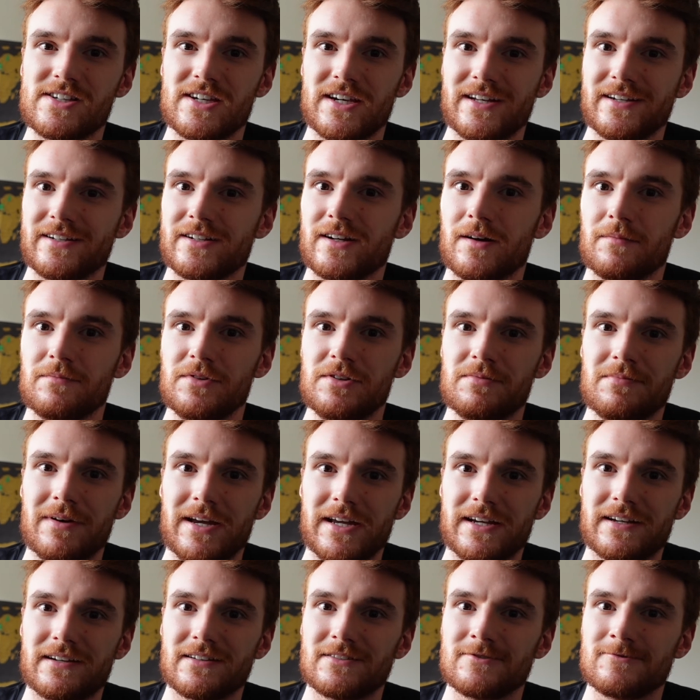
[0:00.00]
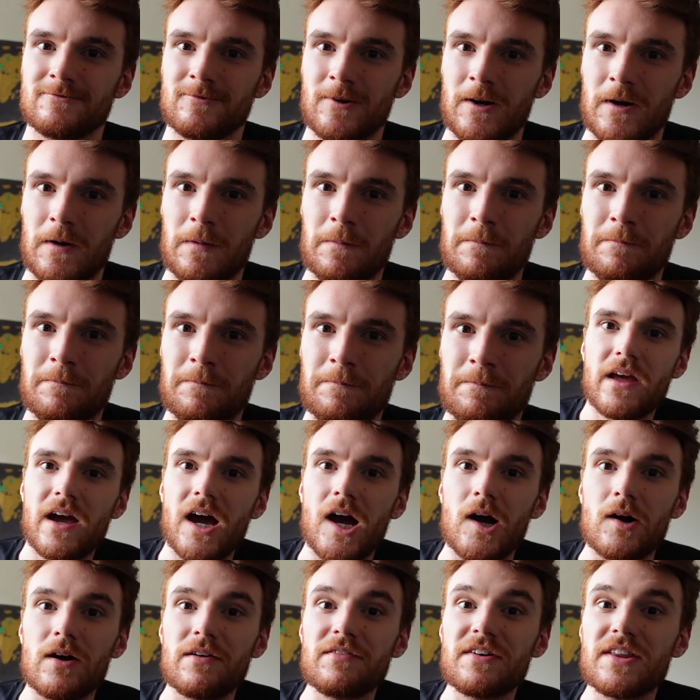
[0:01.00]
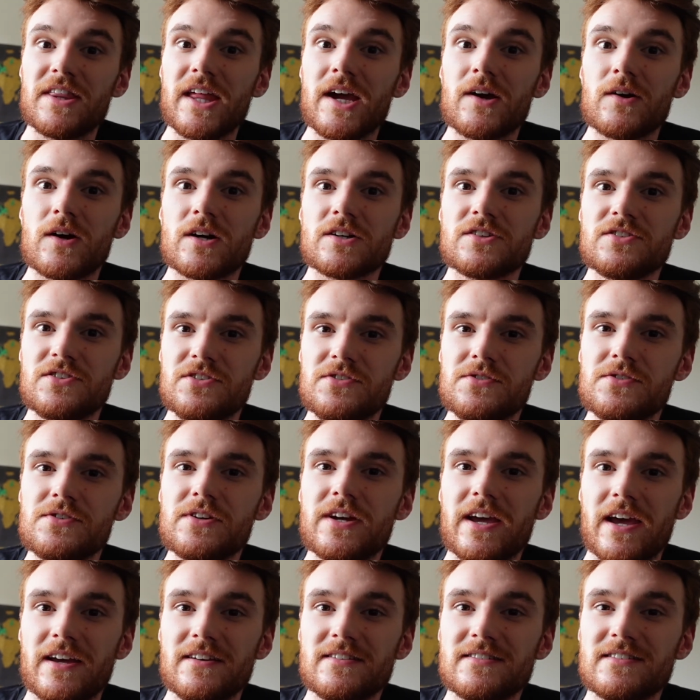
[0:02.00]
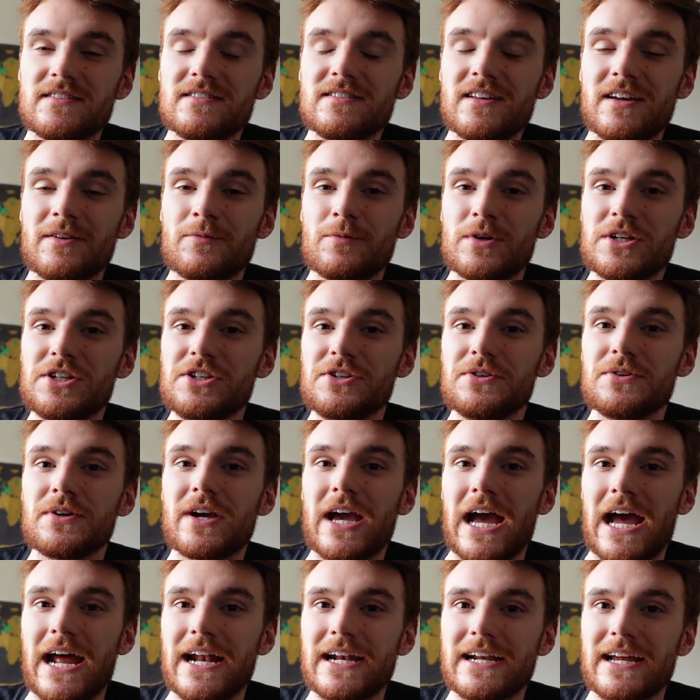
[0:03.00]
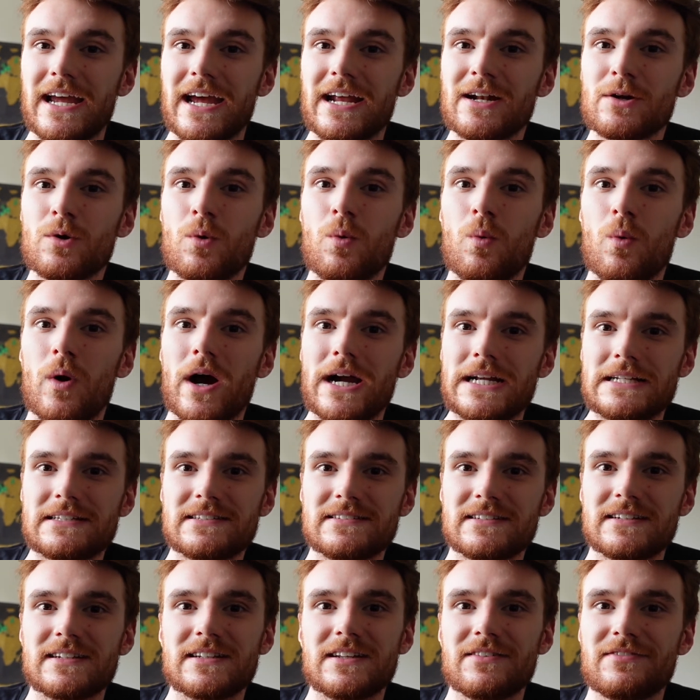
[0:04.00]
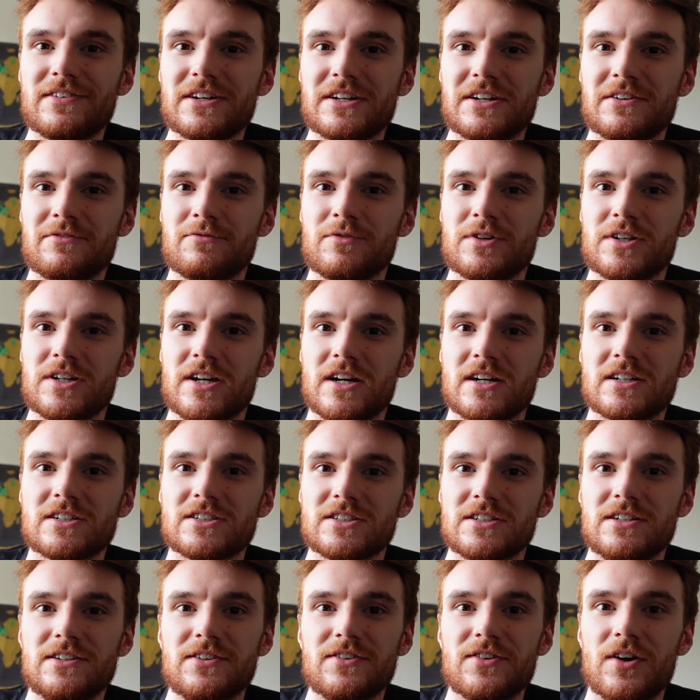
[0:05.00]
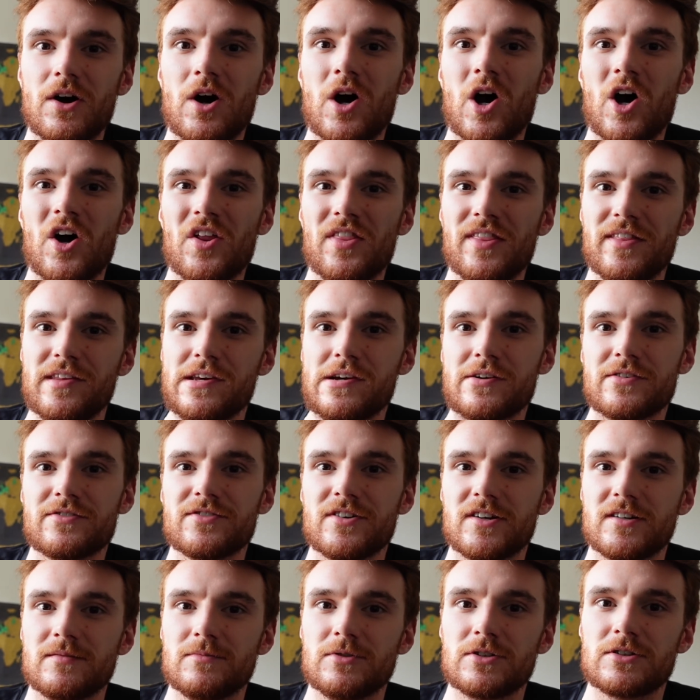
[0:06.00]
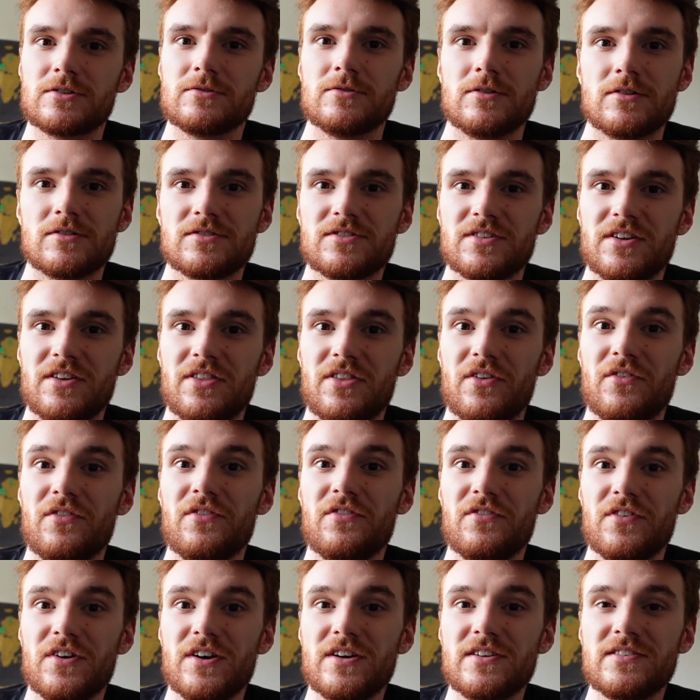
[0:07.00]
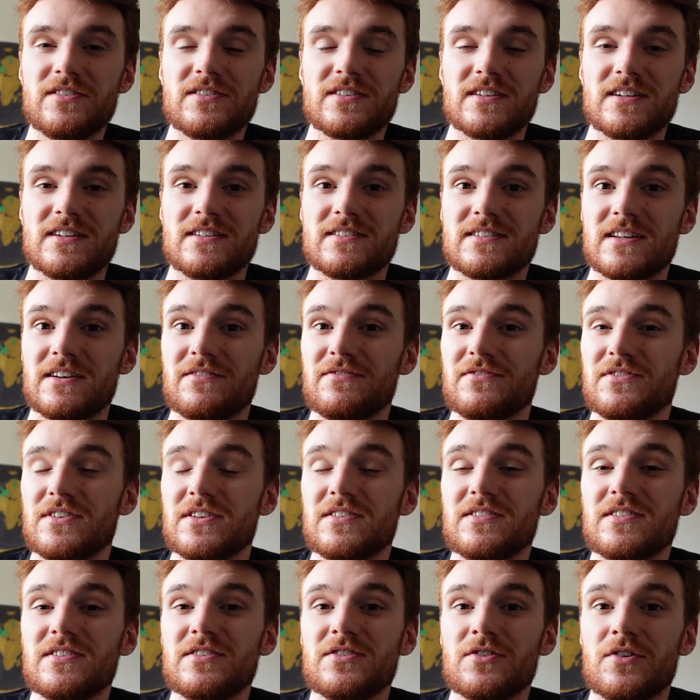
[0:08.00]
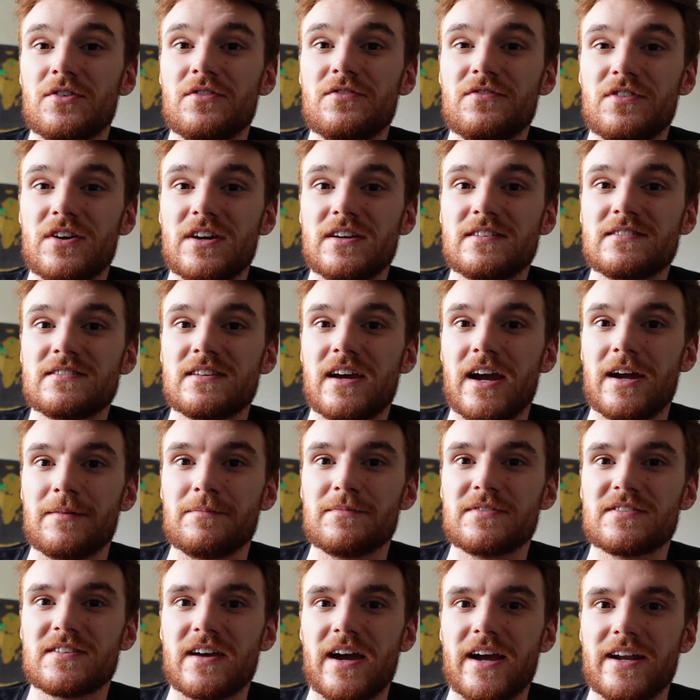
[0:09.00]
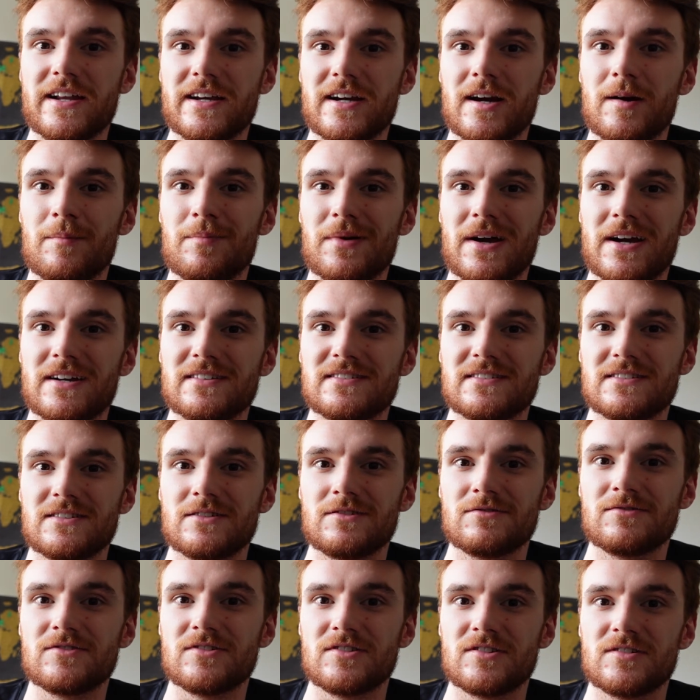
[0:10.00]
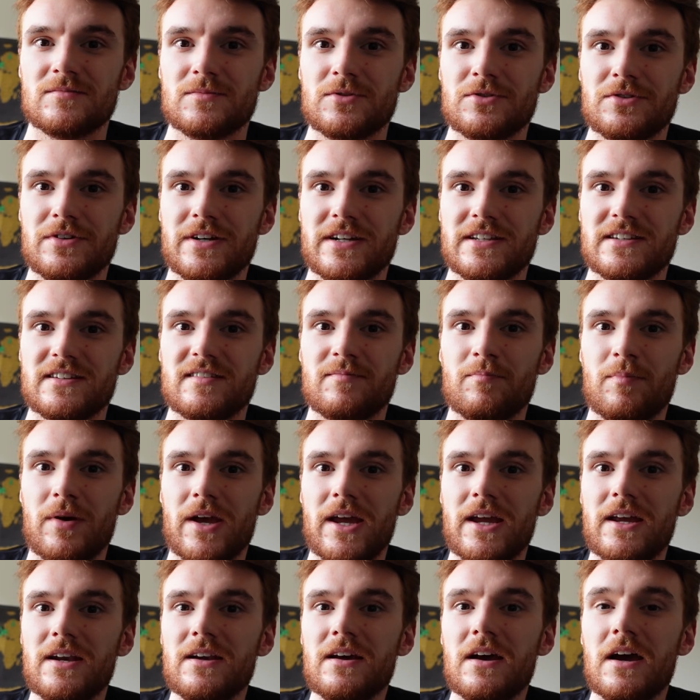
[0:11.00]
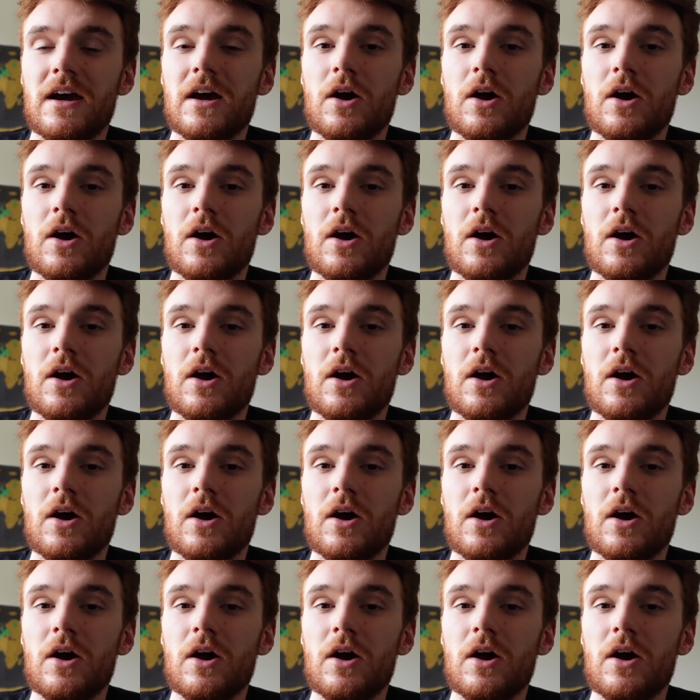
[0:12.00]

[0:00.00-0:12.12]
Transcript: income you make as well. However, there are two cases in which you can get quite significant reductions on the autónomo quota. The first is if this is your first time signing up as an autónomo in Spain,